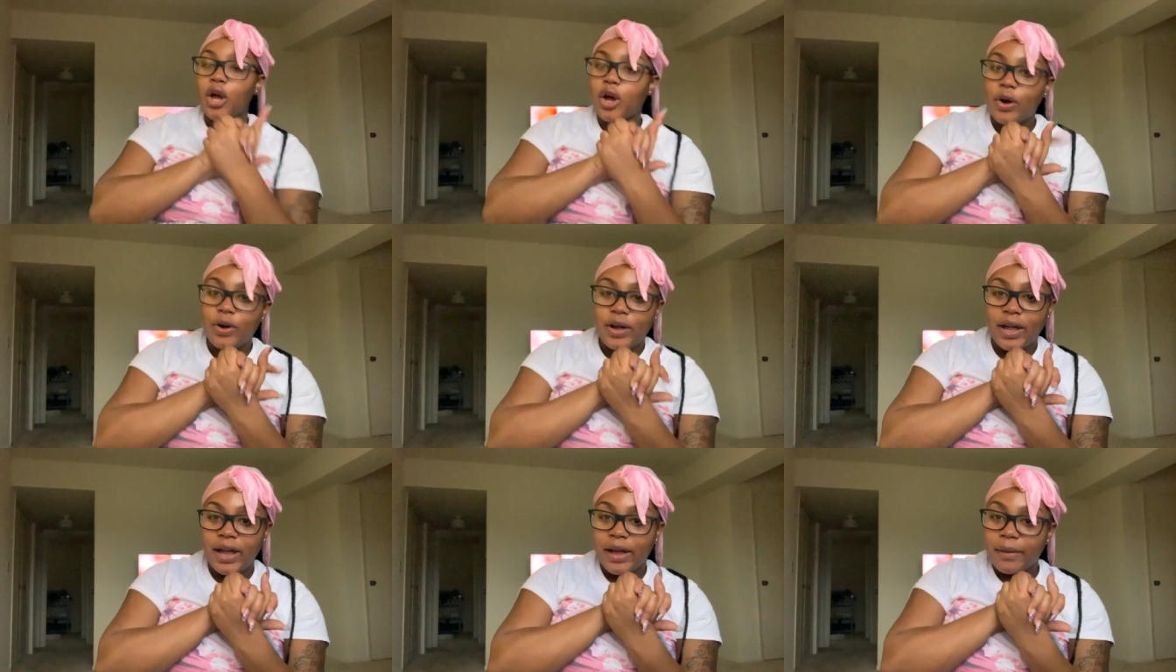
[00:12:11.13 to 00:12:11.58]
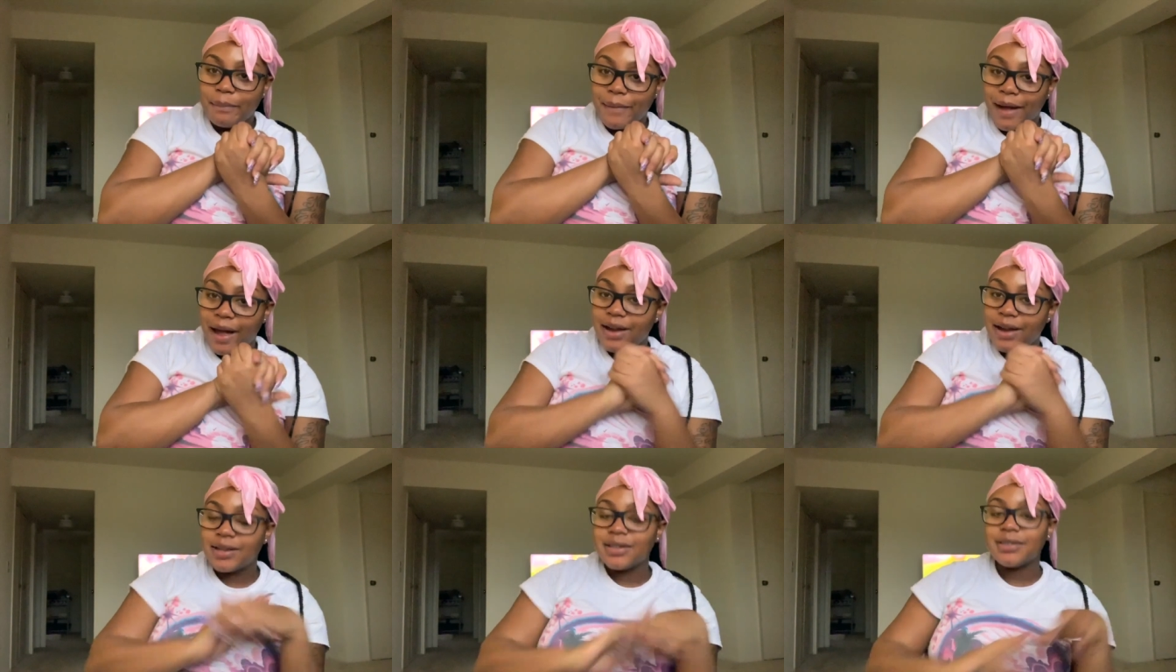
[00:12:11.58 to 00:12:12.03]
Okay, I'm
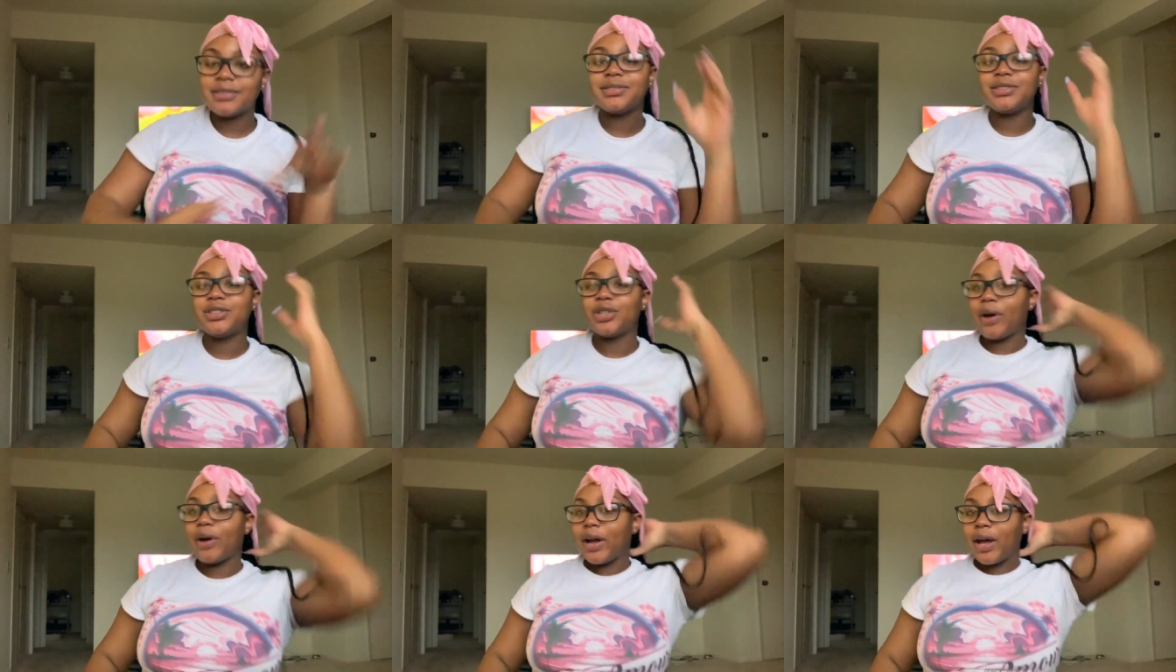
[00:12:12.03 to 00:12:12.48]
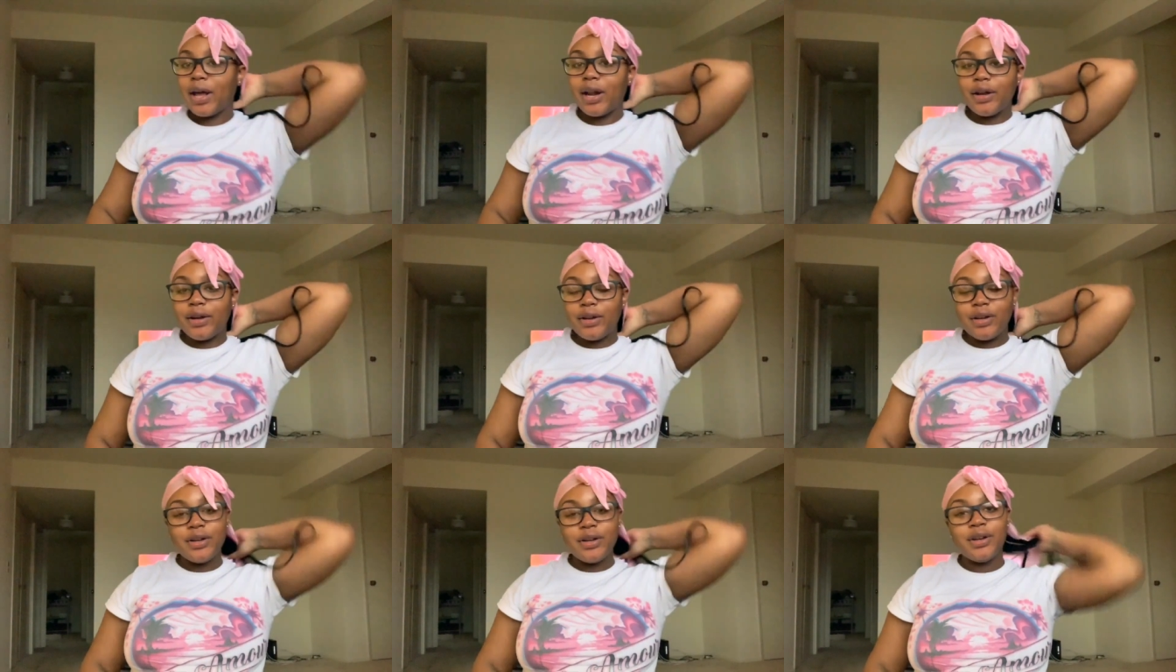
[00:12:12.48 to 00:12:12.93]
back. So I got
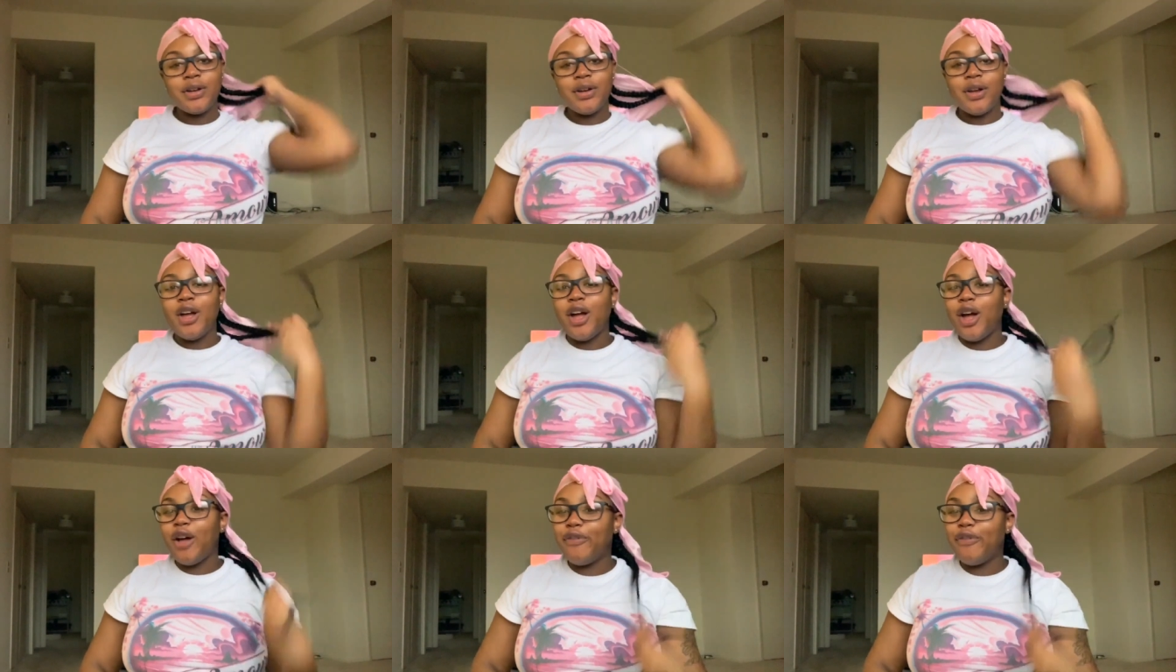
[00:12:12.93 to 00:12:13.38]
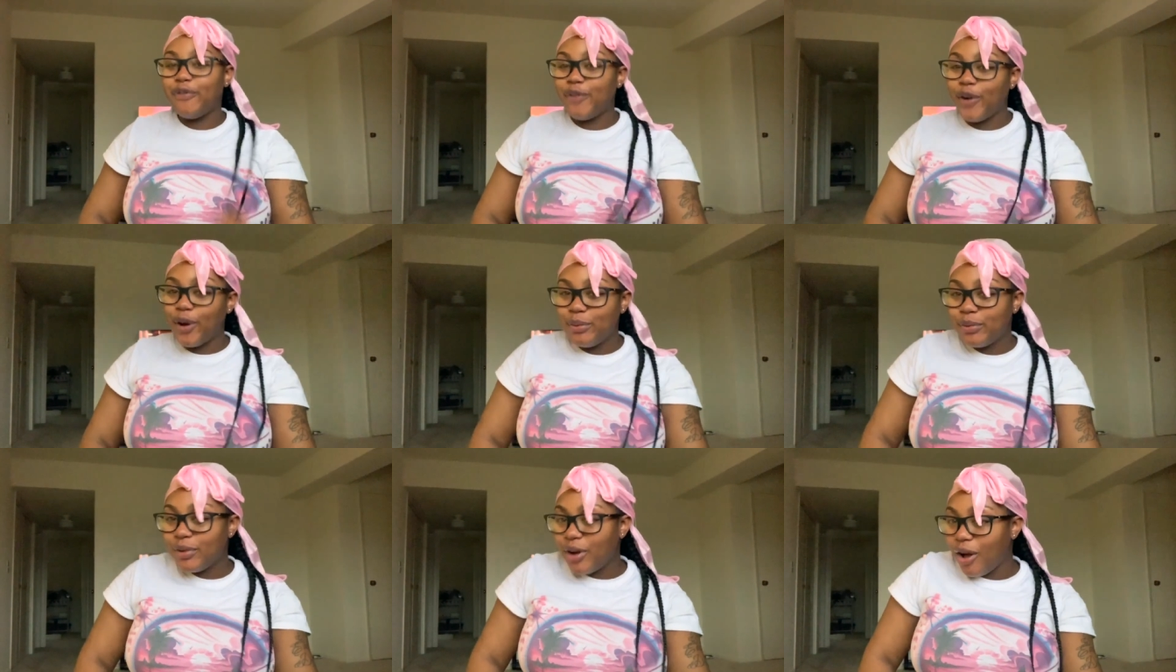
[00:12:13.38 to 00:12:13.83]
a
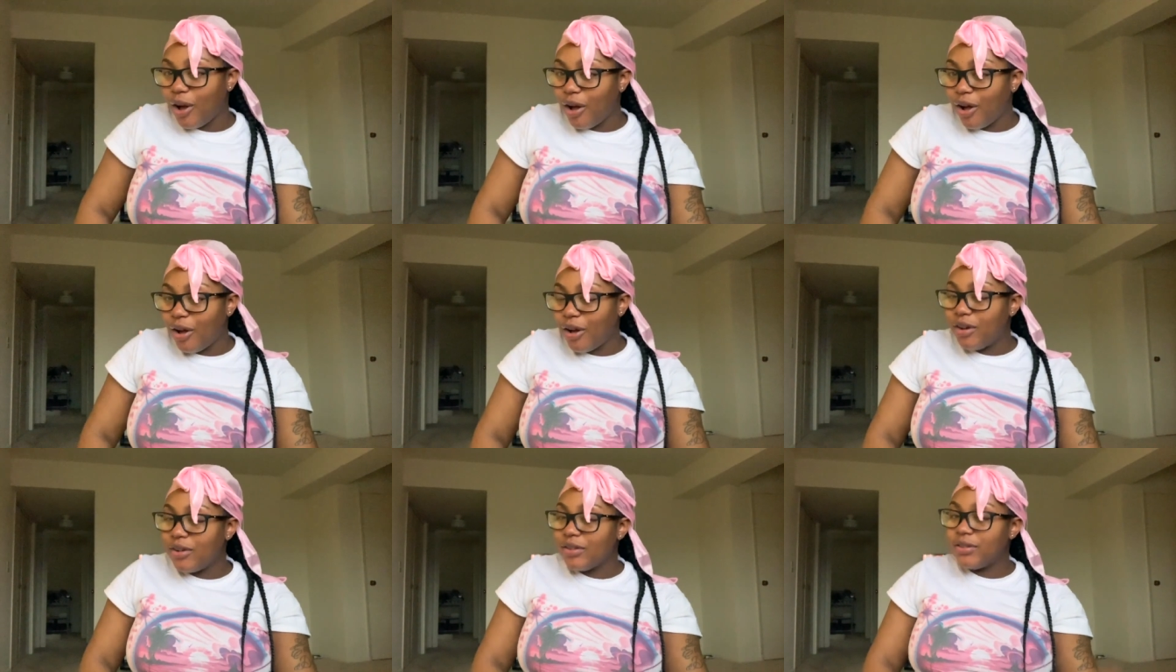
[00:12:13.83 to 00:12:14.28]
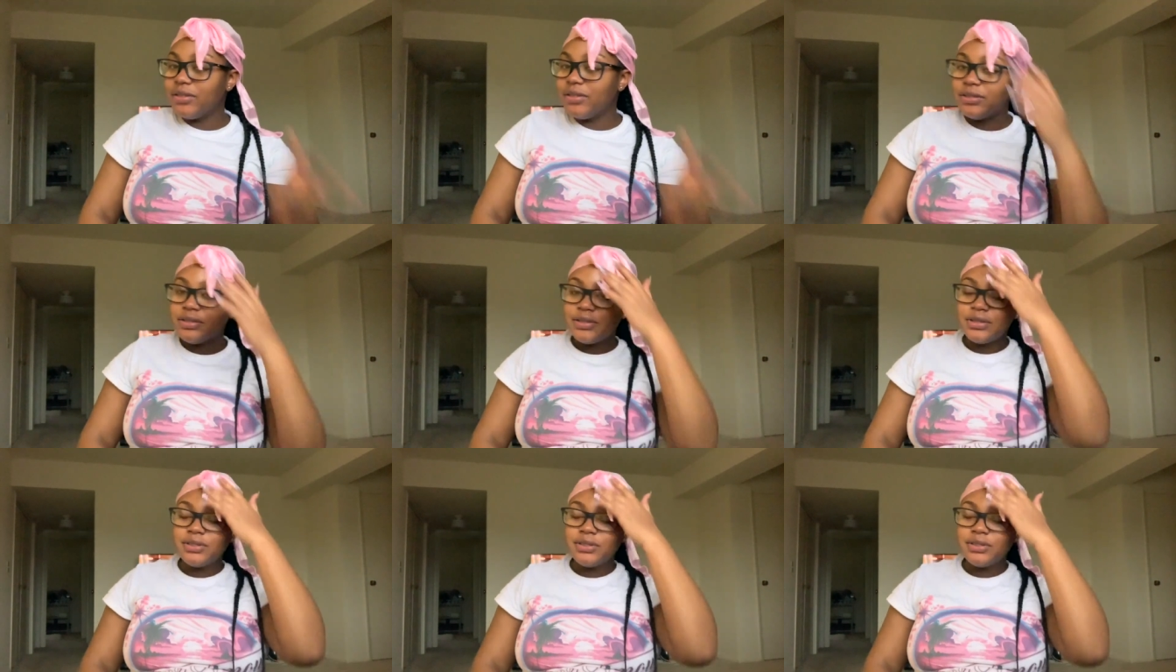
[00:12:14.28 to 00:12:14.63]
phone call.